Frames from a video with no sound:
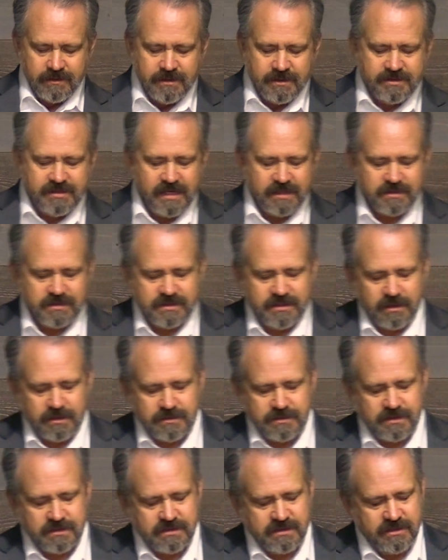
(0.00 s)
The text
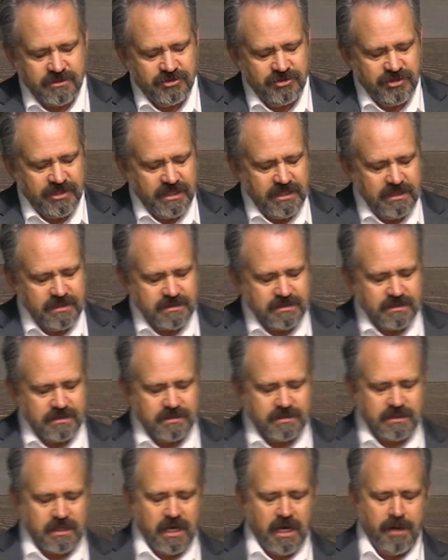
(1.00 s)
tells us that
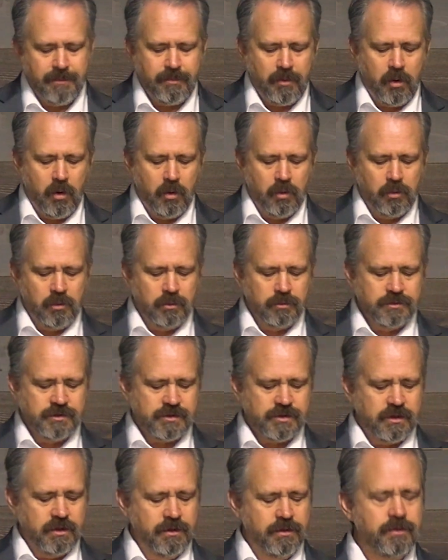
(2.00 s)
Jesus
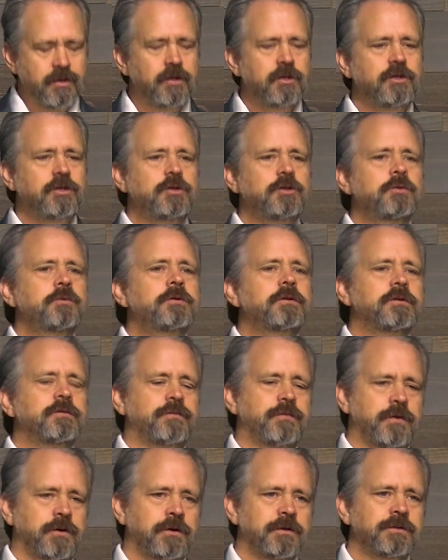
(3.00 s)
upholds the
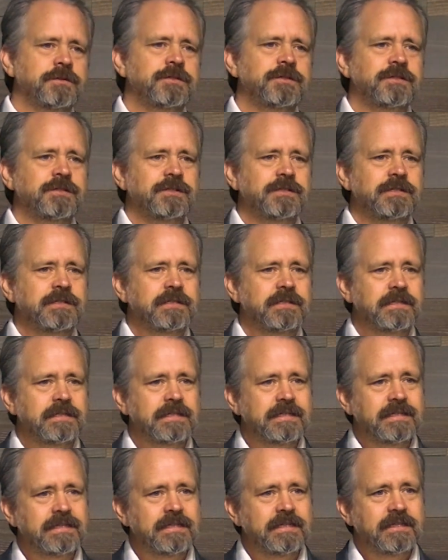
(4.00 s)
universe.
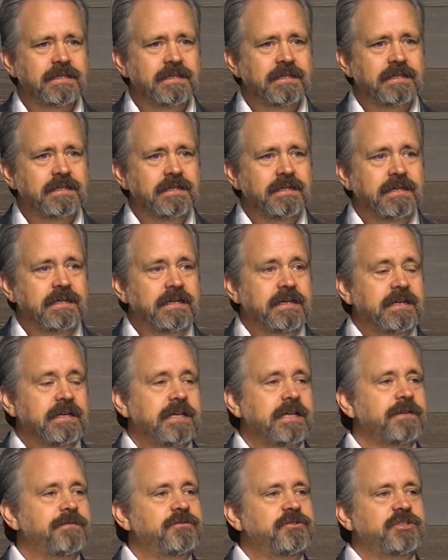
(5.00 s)

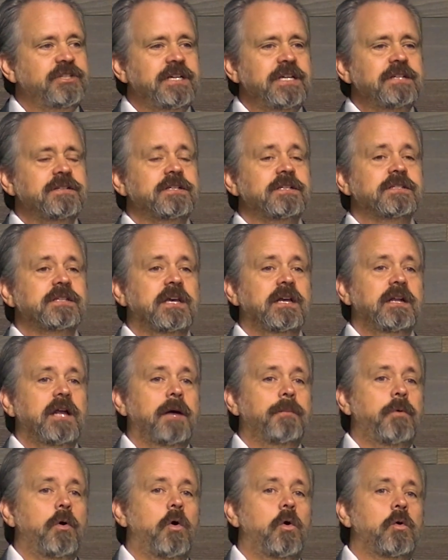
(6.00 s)
If Jesus can
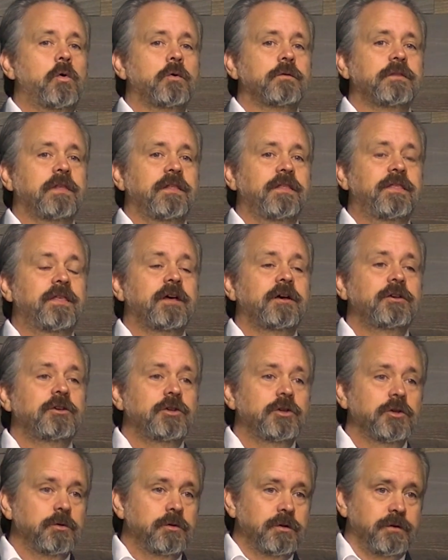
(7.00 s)
uphold the
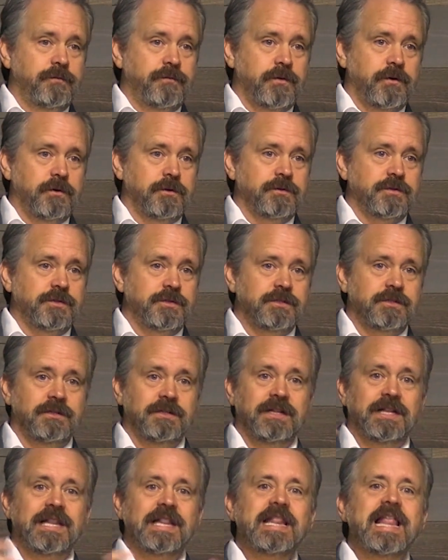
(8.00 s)
universe,
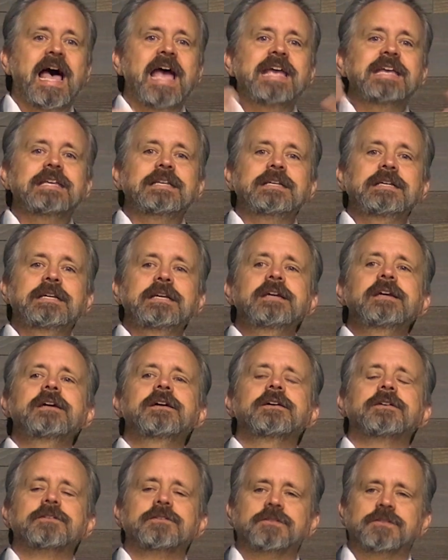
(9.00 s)
light
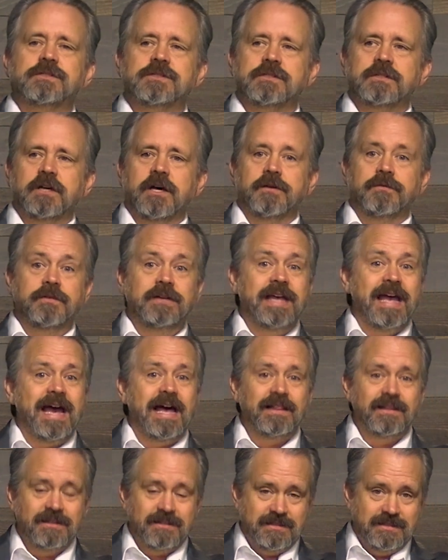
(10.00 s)
years of
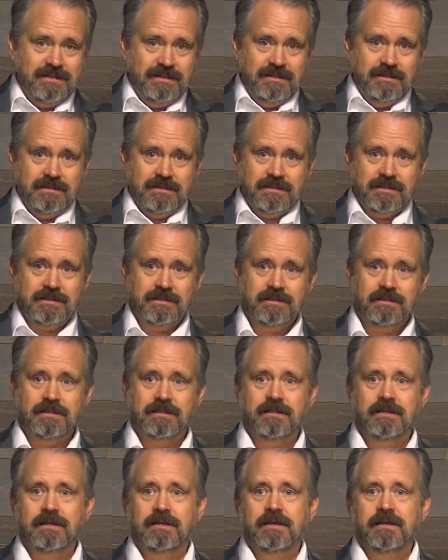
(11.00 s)
galaxies,
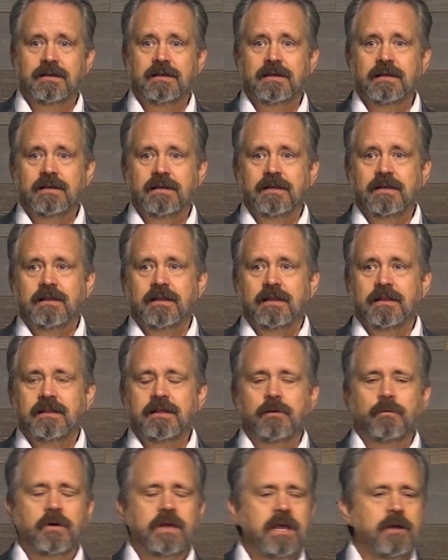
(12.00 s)

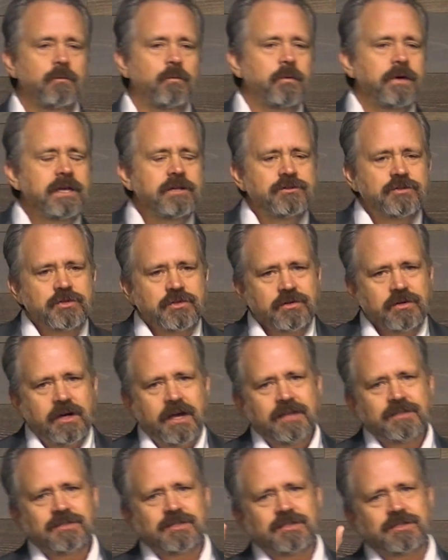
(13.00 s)
then can we
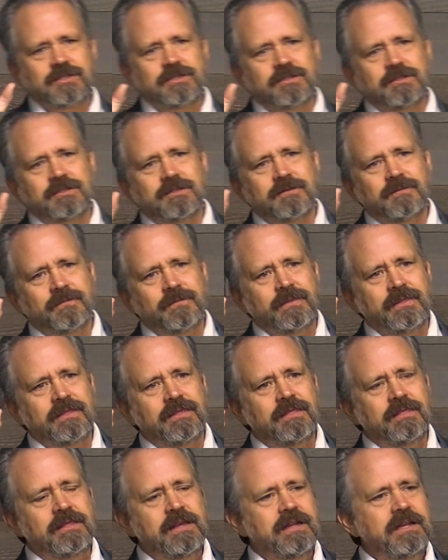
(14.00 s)
trust
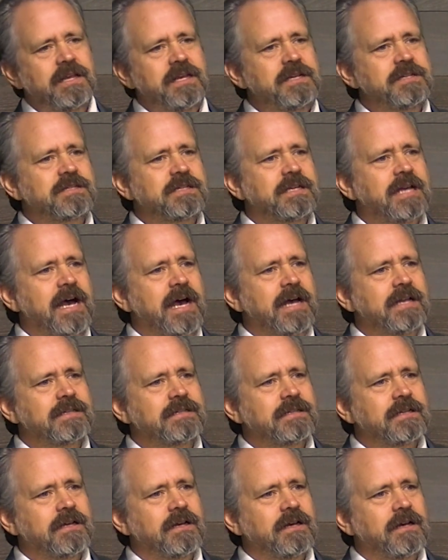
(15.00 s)
that he's
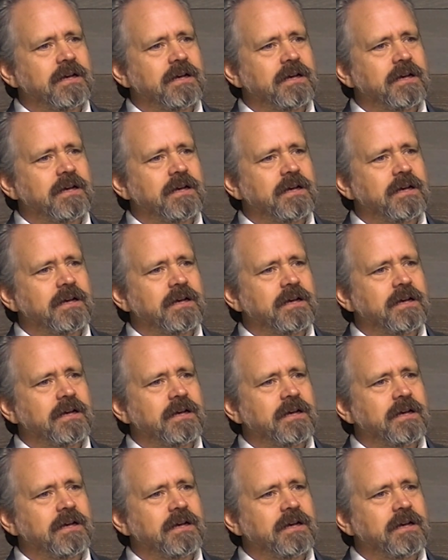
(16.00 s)
got